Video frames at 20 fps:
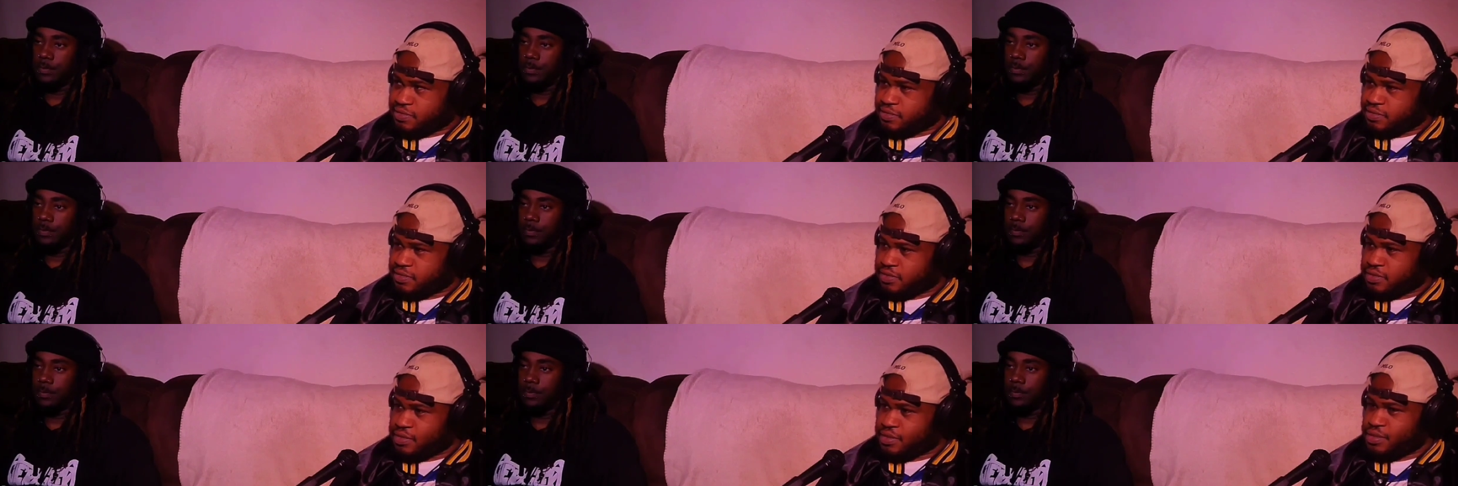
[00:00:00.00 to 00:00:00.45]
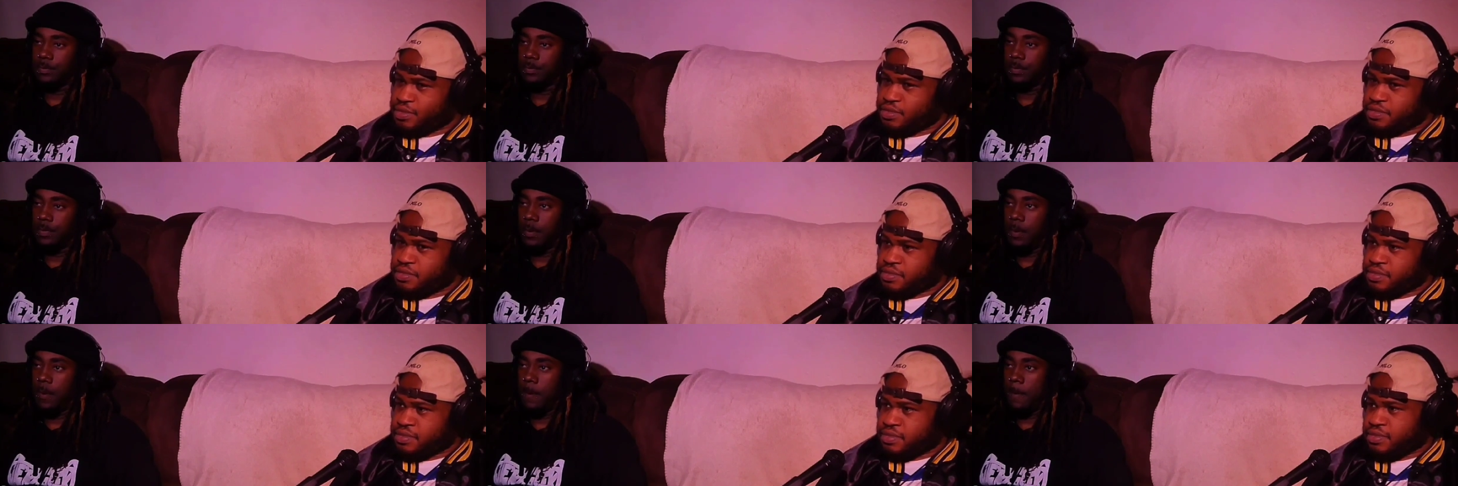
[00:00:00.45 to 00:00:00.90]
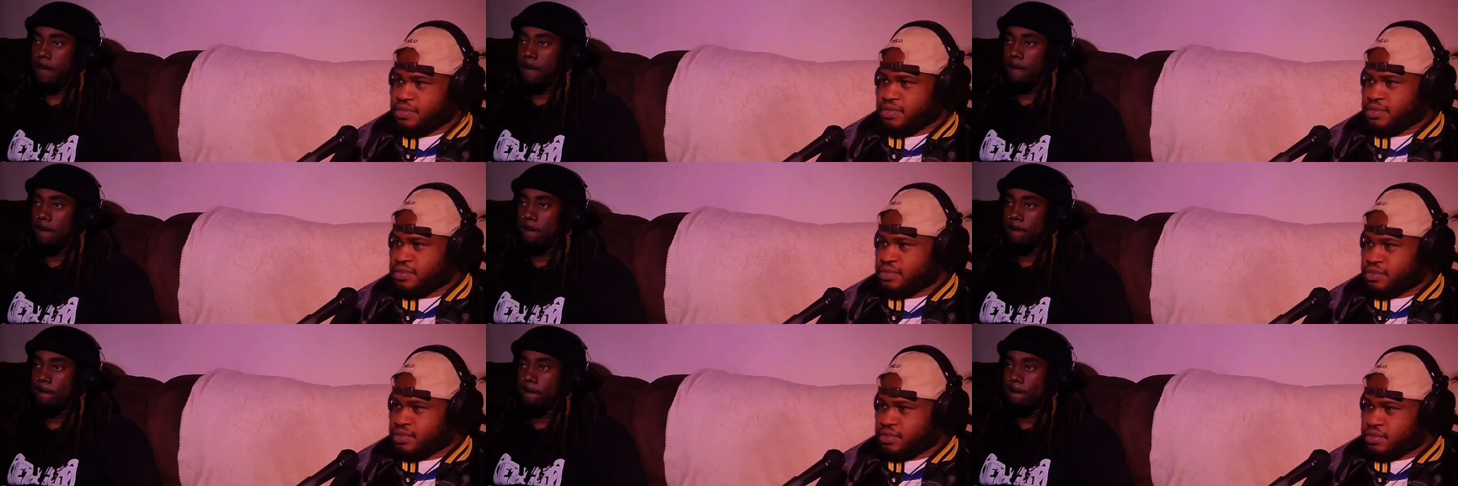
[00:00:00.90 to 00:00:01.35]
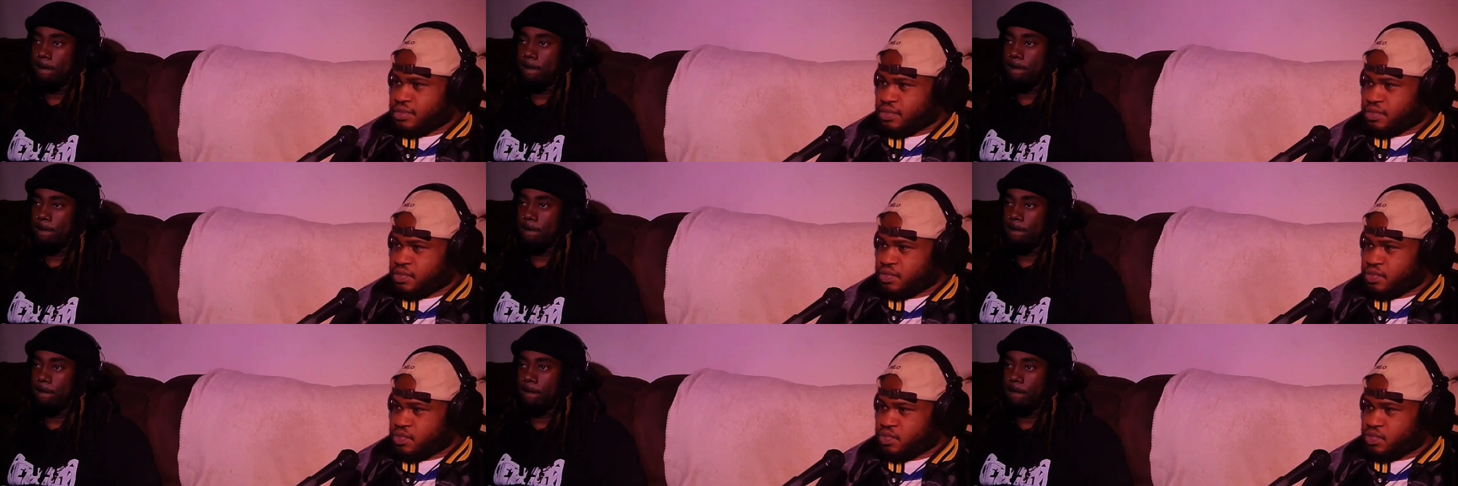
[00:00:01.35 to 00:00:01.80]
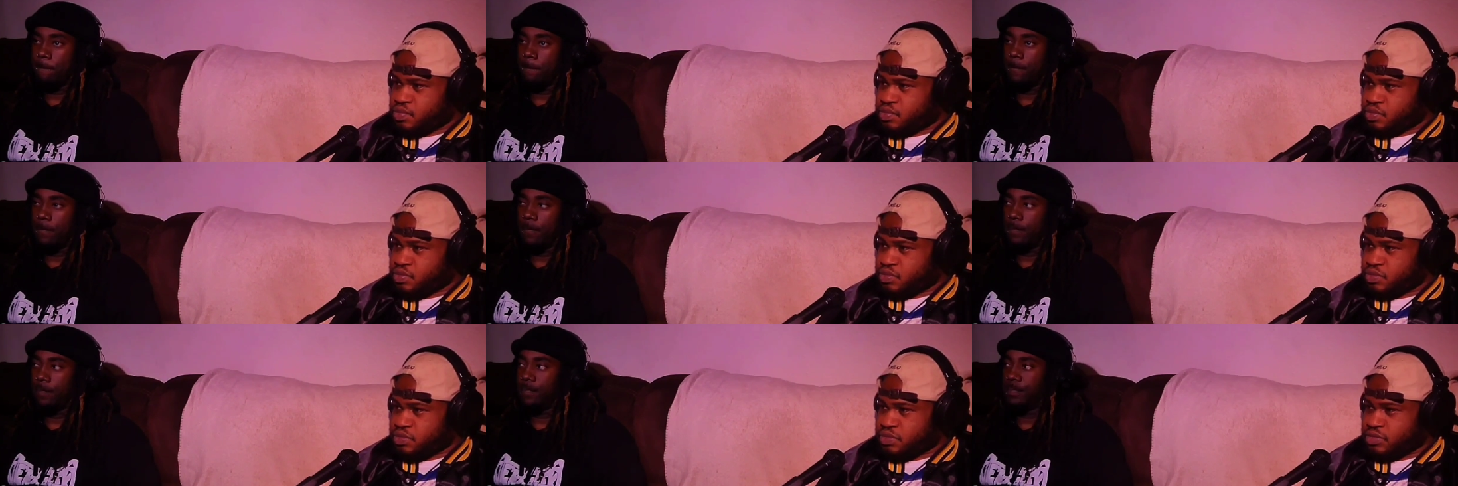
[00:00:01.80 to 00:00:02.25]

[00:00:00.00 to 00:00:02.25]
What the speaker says: Nothing is said.